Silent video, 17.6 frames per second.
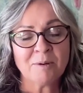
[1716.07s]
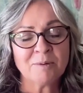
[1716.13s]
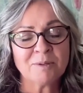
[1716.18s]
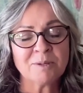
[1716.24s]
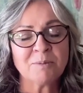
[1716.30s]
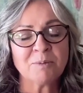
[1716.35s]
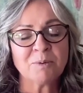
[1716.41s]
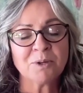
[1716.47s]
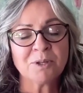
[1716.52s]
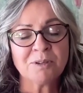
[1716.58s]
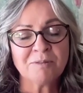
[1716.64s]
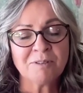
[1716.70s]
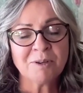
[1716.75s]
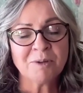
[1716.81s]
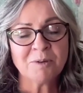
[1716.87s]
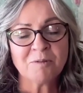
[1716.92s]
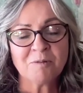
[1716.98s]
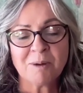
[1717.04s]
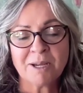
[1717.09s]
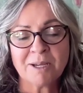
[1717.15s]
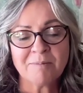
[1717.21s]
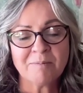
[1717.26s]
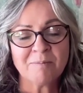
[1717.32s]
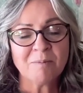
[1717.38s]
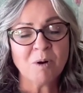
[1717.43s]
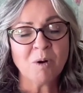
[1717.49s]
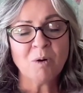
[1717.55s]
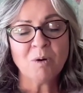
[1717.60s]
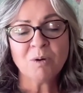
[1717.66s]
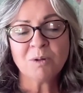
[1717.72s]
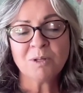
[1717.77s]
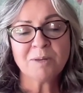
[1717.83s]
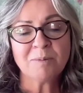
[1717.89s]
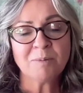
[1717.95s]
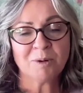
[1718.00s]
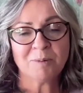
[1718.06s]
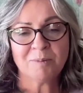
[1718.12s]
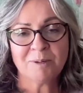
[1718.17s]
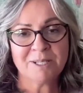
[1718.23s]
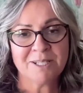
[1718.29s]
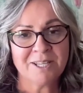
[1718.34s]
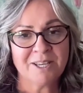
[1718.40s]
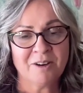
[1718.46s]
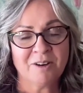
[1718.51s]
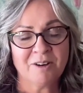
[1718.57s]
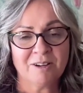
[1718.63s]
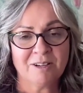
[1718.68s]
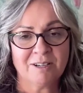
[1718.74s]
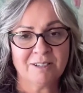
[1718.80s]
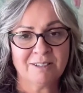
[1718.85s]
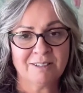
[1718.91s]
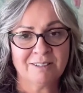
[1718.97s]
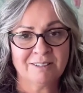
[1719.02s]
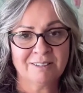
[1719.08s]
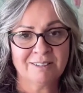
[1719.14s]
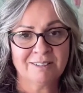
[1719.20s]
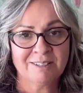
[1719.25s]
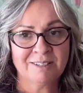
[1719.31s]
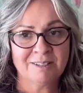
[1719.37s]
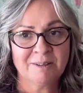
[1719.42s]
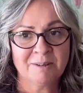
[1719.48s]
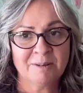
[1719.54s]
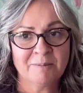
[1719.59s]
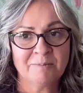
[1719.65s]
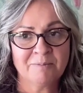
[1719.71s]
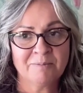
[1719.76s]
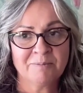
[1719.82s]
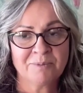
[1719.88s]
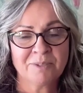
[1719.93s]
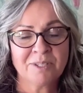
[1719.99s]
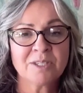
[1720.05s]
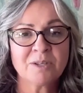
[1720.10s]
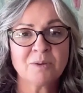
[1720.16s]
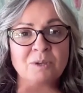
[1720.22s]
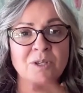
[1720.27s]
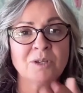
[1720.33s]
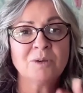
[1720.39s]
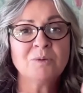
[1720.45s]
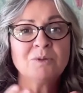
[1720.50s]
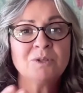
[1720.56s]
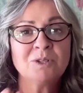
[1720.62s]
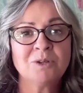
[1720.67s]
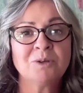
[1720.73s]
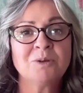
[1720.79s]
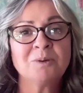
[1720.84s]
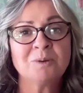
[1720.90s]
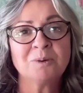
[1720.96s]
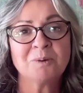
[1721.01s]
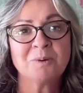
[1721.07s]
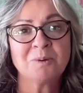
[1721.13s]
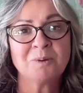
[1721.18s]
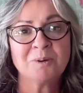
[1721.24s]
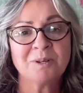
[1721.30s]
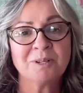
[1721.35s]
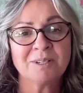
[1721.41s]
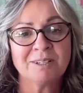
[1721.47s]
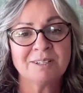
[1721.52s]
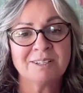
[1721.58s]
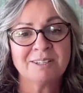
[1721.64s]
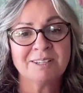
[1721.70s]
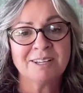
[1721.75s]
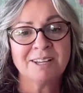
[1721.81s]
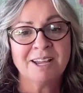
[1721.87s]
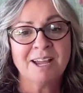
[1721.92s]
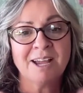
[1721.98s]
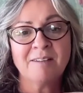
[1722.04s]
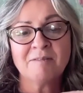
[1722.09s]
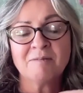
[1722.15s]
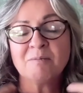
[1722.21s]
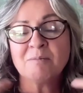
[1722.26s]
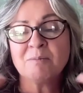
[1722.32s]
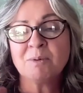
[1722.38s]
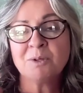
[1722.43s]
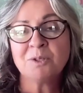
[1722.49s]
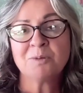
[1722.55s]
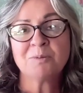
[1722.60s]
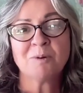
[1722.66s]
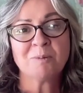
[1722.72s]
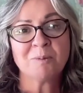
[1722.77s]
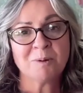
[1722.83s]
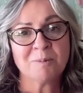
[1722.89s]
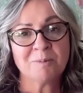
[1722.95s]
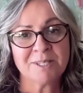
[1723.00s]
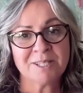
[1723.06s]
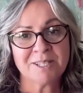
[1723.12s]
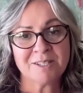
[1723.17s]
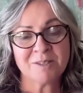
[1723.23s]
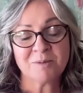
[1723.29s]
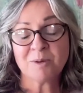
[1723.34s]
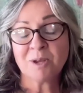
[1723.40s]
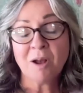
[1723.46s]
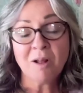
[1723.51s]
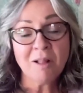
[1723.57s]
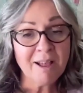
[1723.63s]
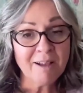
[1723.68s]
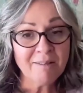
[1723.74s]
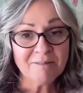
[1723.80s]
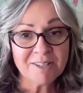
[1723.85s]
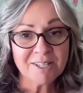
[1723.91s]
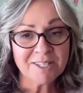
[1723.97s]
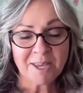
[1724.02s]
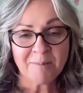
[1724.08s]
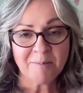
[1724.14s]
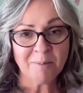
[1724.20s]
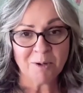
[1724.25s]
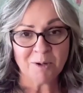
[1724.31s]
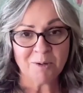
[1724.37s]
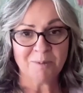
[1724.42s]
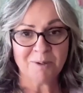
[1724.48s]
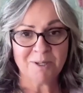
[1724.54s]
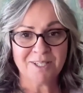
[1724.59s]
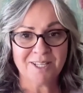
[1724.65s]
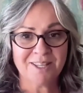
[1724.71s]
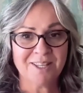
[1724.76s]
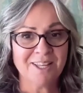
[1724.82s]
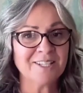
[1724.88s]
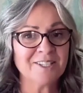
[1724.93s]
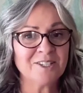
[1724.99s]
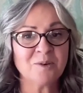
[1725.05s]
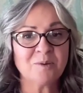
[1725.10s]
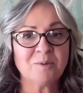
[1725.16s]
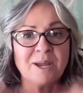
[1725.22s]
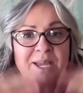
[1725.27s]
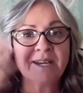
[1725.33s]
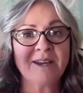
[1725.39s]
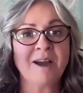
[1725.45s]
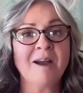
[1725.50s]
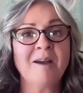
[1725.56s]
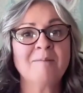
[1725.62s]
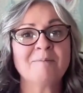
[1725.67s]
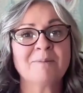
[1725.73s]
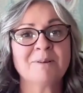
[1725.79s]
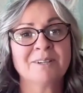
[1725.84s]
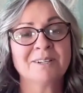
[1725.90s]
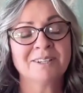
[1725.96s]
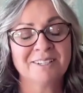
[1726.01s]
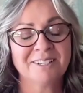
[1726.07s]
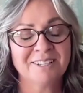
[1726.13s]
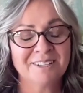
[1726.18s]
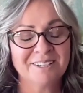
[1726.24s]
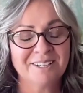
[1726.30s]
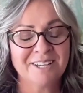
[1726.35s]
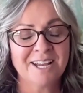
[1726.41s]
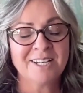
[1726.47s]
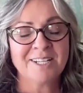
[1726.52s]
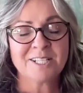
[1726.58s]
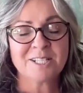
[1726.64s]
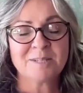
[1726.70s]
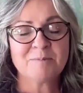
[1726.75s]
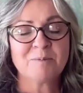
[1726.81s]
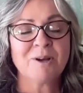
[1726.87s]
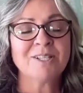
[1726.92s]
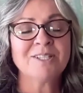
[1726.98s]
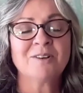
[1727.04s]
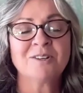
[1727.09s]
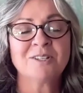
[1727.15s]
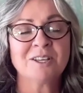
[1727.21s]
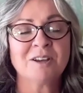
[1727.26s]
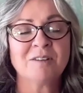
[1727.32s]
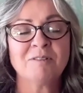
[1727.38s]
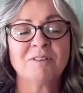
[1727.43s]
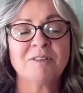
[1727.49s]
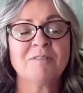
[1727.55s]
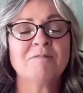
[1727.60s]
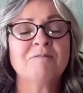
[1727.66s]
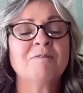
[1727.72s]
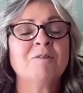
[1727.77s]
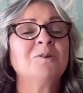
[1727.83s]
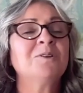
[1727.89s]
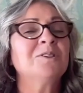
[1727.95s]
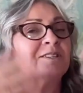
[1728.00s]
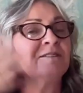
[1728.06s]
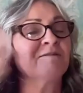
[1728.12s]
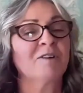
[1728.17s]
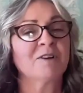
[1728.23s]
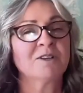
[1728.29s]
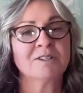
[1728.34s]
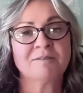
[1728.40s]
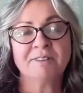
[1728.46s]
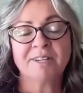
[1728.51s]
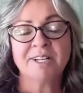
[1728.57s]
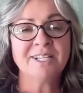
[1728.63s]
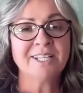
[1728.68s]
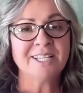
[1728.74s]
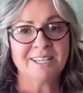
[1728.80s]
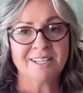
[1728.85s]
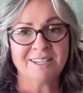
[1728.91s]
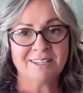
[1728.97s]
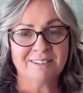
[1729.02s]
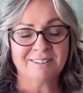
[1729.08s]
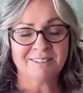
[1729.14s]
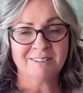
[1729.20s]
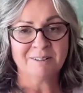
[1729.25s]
It was a preview of my holy purpose here. So you too have multiple purposes. We all have the same purpose, and that's to wake up and express ourselves in the fullness of our divinity.